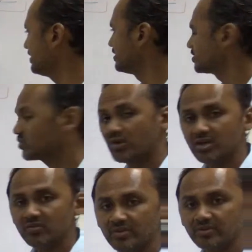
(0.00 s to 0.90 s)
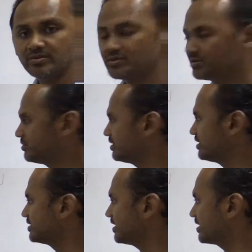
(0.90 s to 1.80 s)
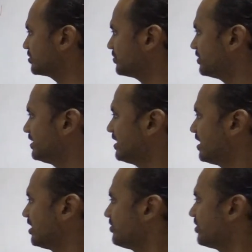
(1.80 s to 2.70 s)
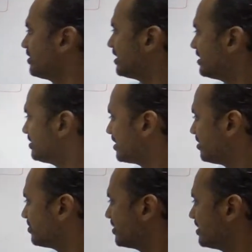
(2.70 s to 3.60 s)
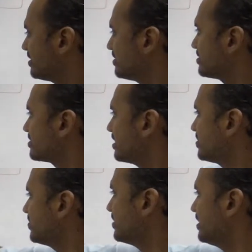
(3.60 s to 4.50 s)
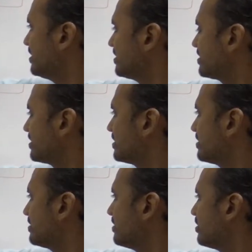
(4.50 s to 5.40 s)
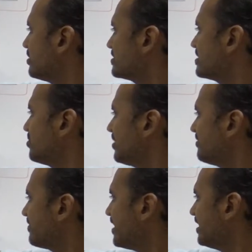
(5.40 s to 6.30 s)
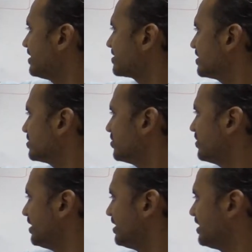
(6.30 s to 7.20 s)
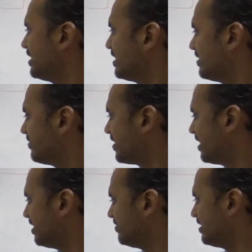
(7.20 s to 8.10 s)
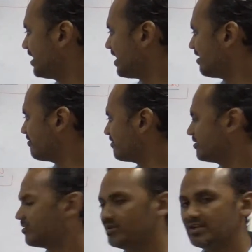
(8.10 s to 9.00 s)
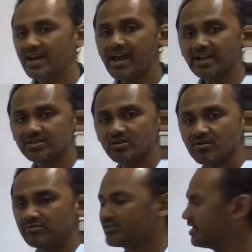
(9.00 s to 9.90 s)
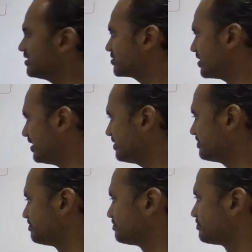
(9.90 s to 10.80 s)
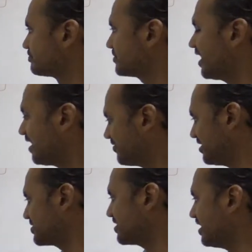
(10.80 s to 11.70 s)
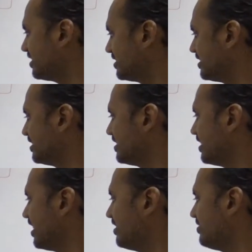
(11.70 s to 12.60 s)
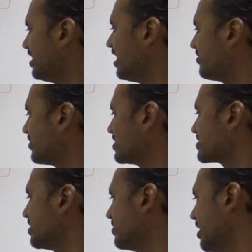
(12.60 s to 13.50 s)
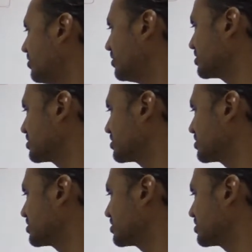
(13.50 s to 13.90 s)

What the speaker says: So what we will do is actually we will end up transferring or simplifying in such a way. Finally, we have only x on right hand side and left hand side, and we have some numbers